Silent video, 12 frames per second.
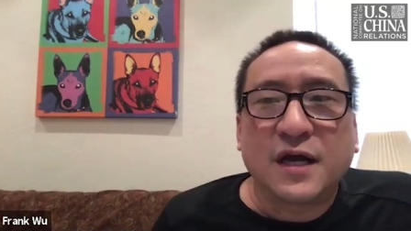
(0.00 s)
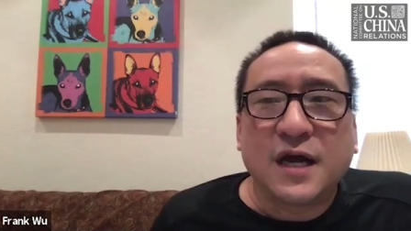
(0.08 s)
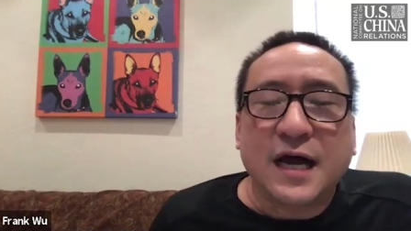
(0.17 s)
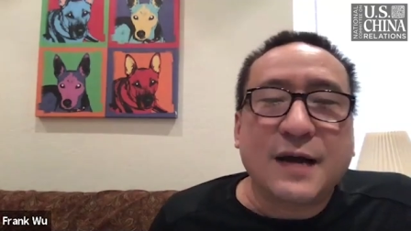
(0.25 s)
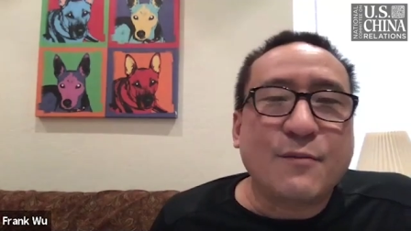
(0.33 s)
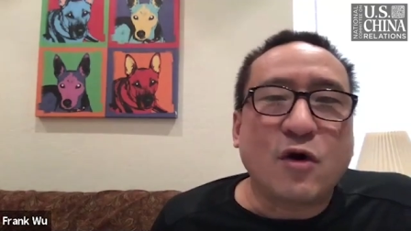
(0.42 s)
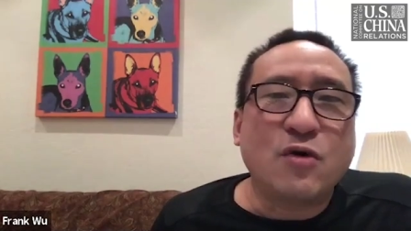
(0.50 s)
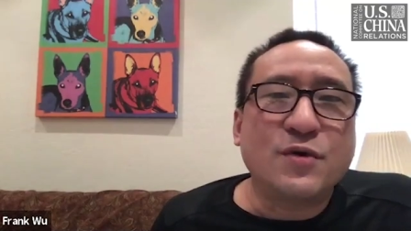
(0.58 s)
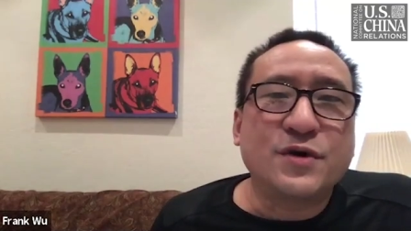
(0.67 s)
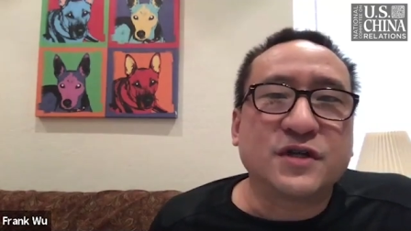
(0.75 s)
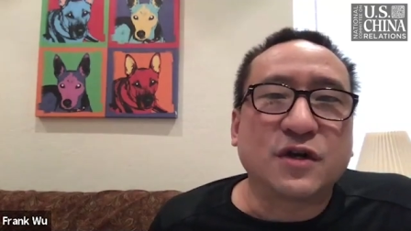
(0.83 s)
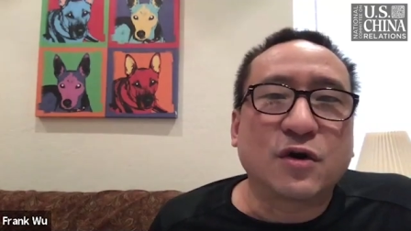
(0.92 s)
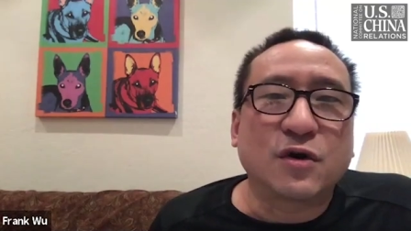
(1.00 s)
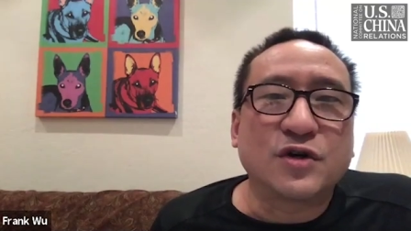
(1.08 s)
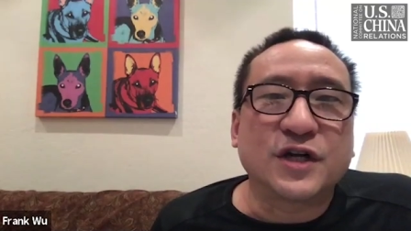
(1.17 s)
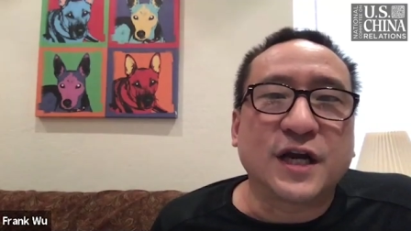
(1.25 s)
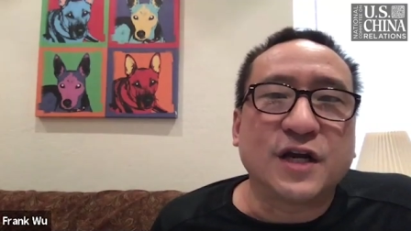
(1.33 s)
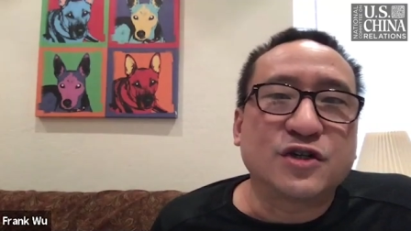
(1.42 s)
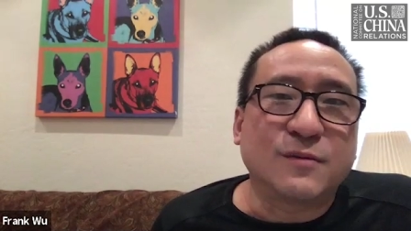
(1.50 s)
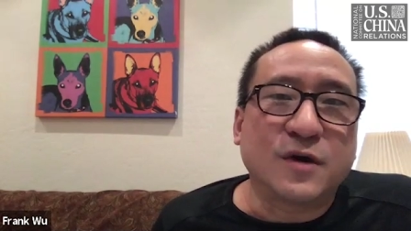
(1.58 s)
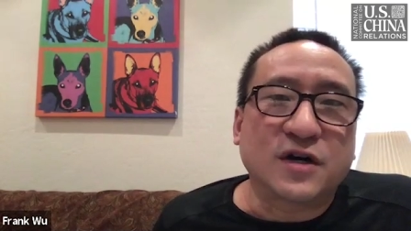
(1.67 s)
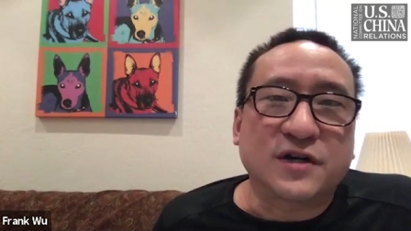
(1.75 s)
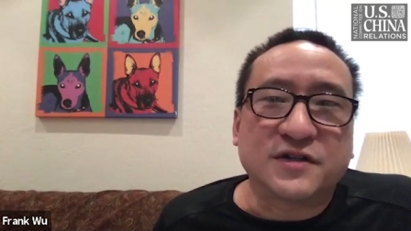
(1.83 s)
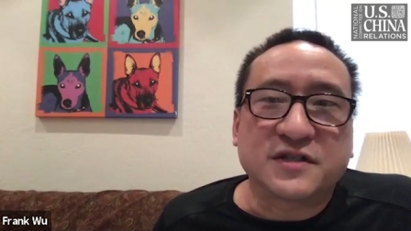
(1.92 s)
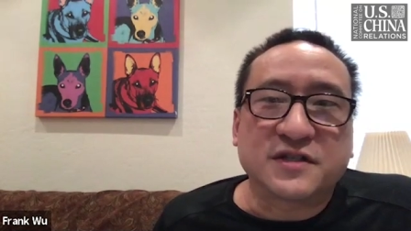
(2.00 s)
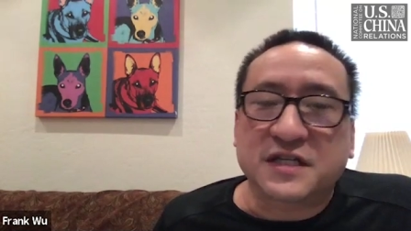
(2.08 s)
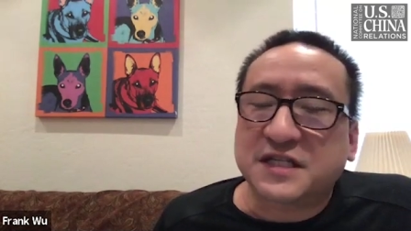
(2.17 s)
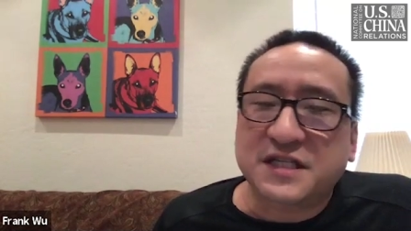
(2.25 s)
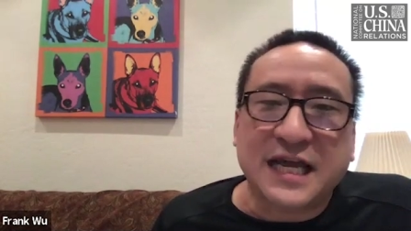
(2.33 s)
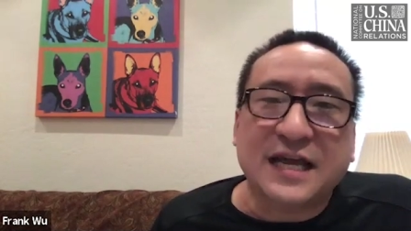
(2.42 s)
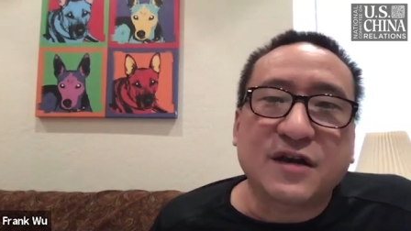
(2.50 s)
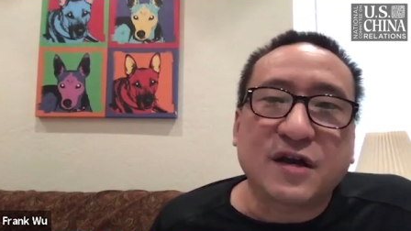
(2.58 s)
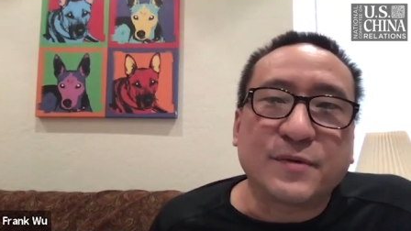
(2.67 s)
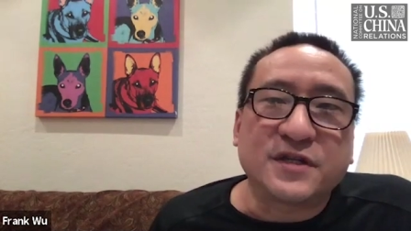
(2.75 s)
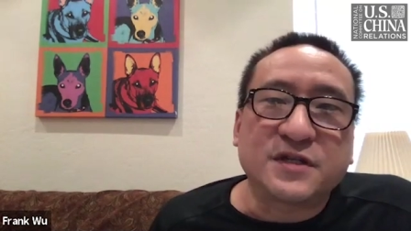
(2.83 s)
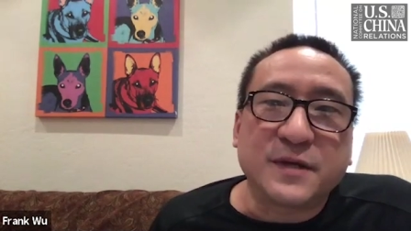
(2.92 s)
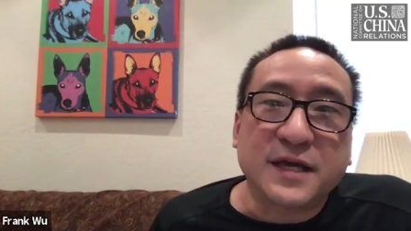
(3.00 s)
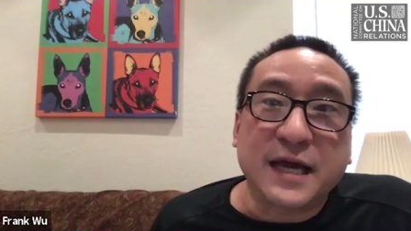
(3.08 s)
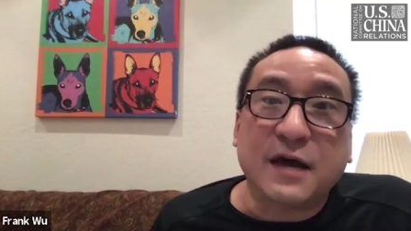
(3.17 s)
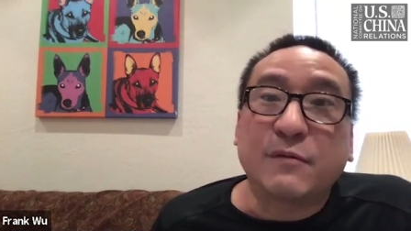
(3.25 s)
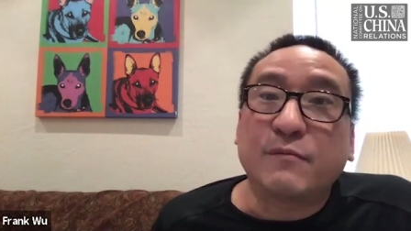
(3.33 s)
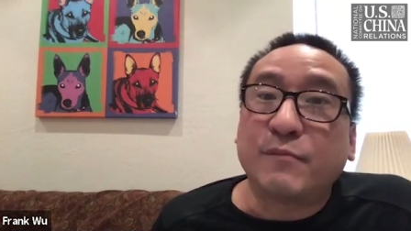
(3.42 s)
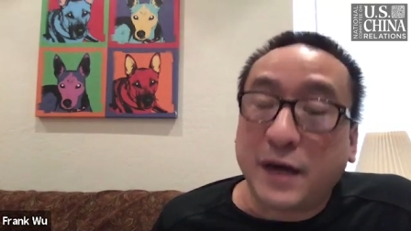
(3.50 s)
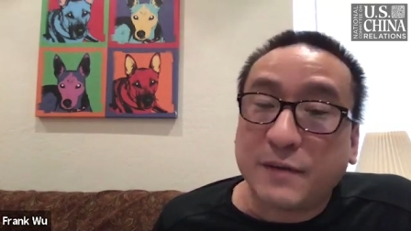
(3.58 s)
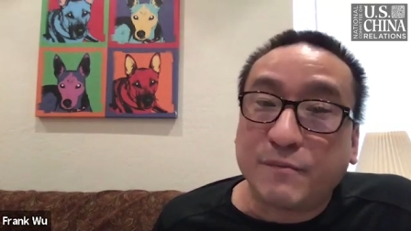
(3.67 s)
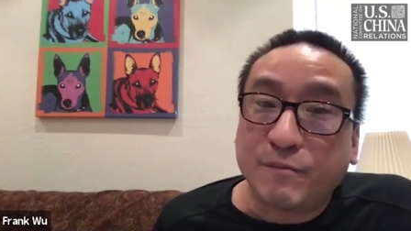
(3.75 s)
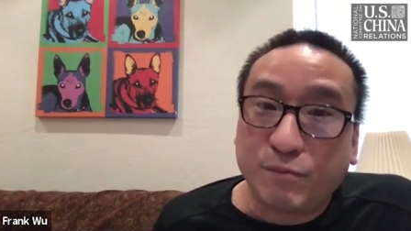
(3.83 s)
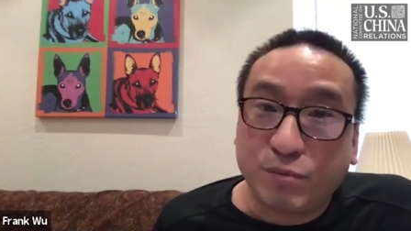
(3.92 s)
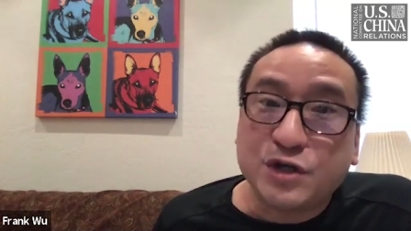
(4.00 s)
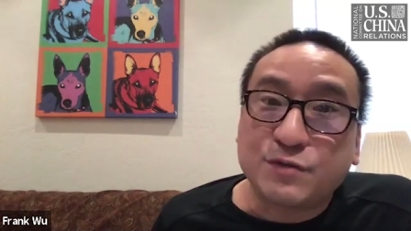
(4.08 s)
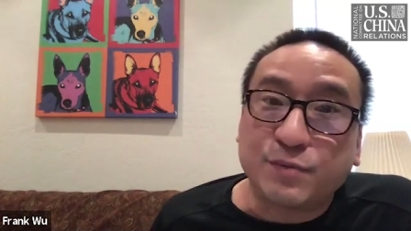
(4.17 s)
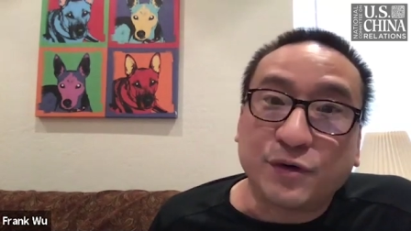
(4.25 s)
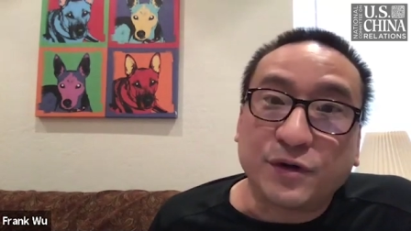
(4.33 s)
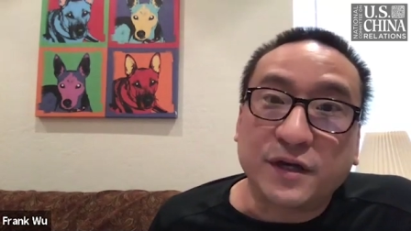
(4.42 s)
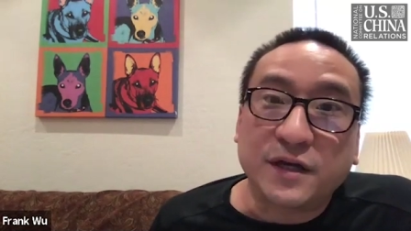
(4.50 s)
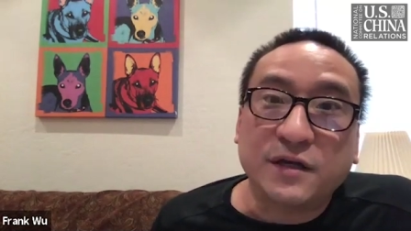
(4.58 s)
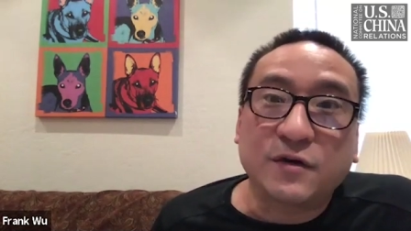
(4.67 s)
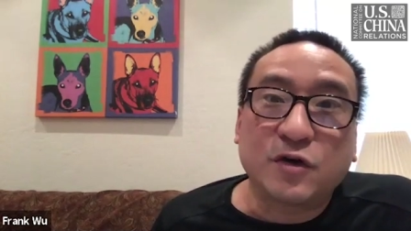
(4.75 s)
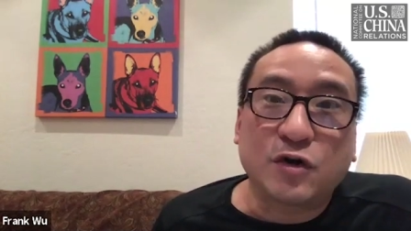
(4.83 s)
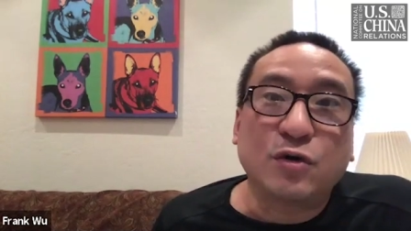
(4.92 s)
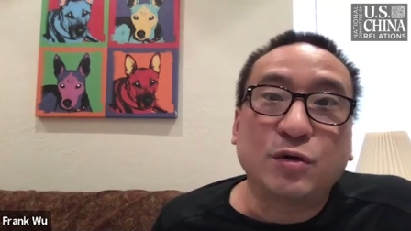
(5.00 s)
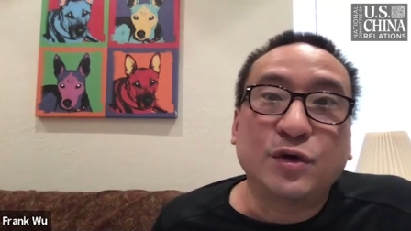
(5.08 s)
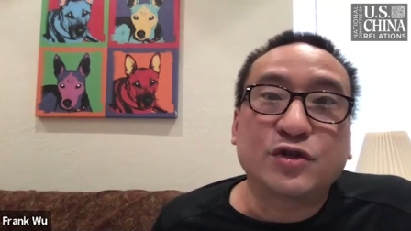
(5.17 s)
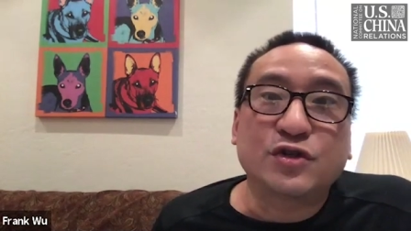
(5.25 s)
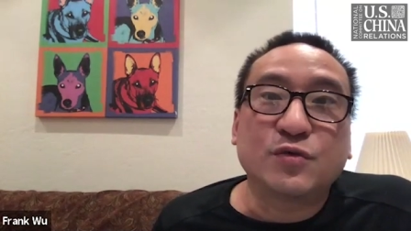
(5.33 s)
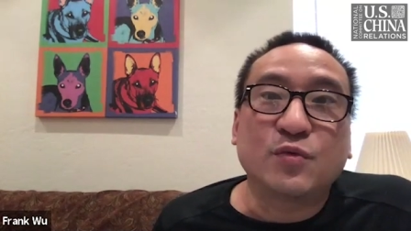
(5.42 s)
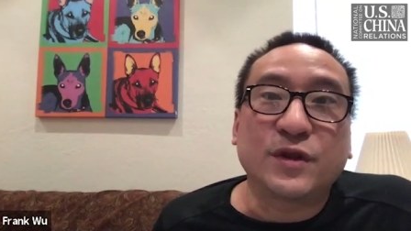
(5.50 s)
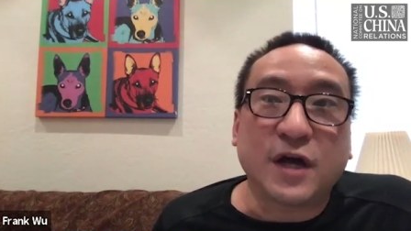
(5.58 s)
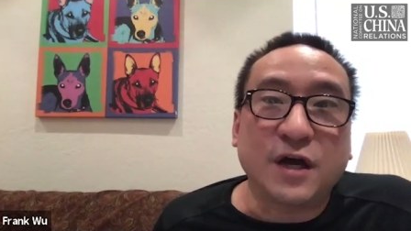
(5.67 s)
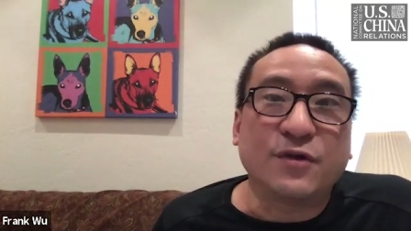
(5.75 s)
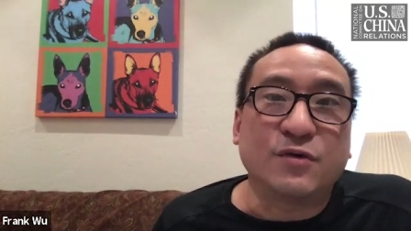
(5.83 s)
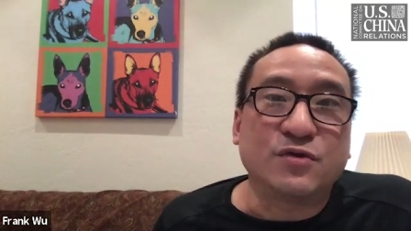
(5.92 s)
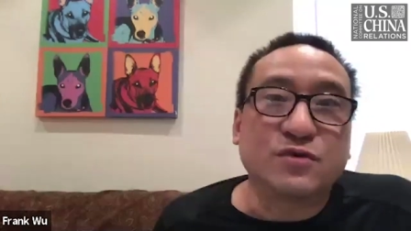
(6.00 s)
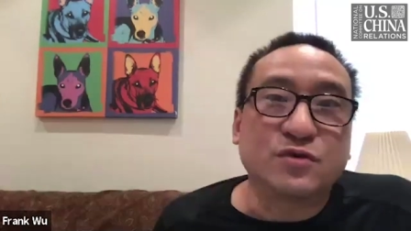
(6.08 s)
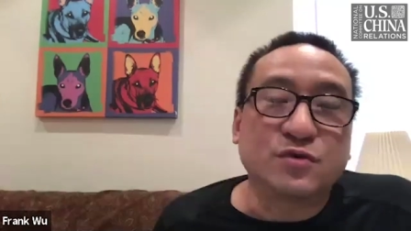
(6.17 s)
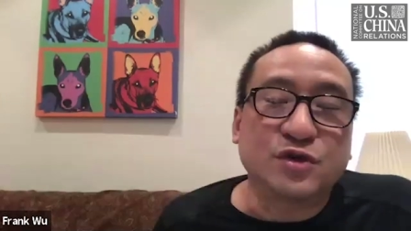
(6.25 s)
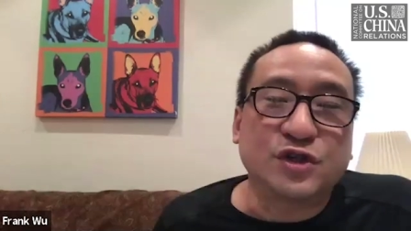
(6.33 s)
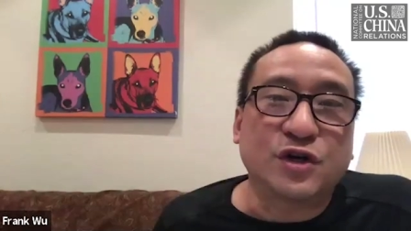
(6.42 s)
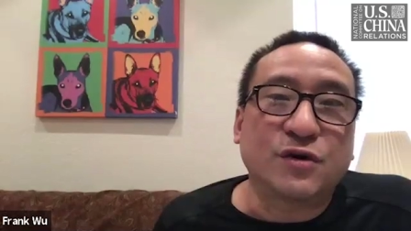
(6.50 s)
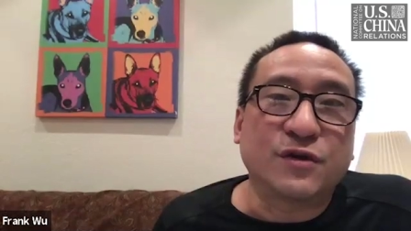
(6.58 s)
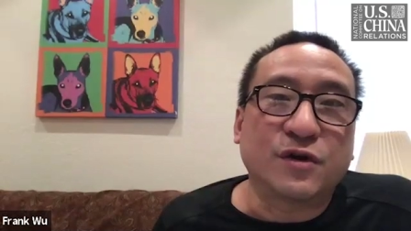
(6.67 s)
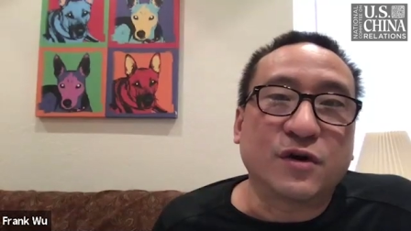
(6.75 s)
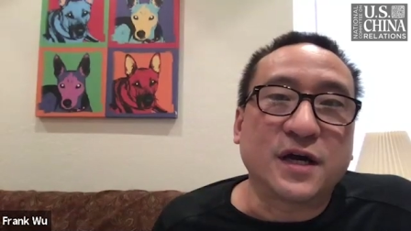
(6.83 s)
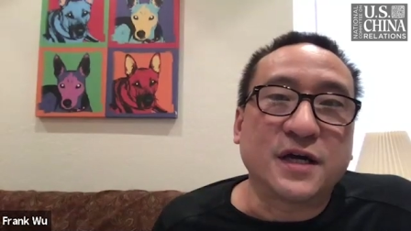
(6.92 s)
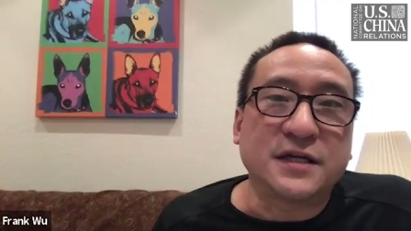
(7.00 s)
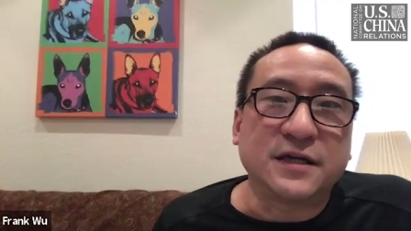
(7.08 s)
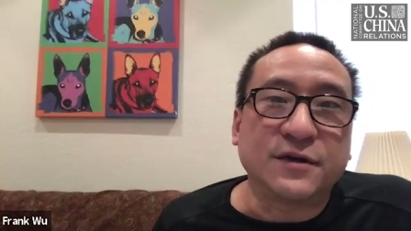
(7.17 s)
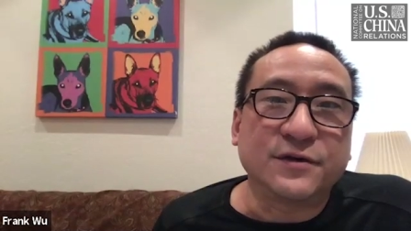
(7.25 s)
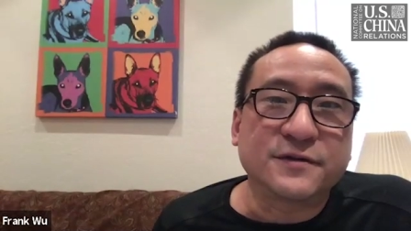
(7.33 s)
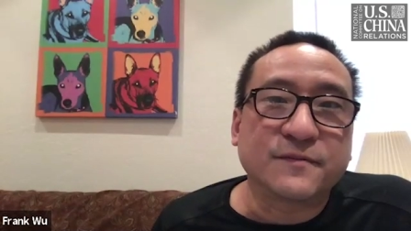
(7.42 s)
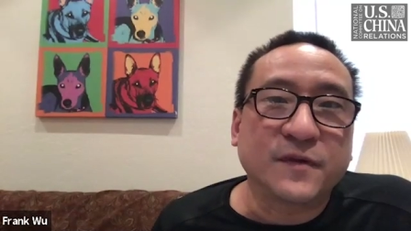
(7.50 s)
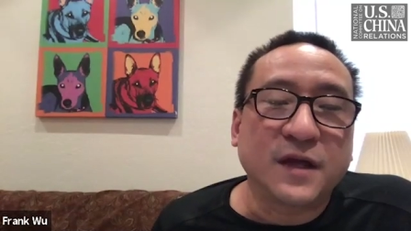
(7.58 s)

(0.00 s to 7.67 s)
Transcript: I'm always encouraging Asian Americans to stand up and speak out by bridge building in coalition with others who share their ideals.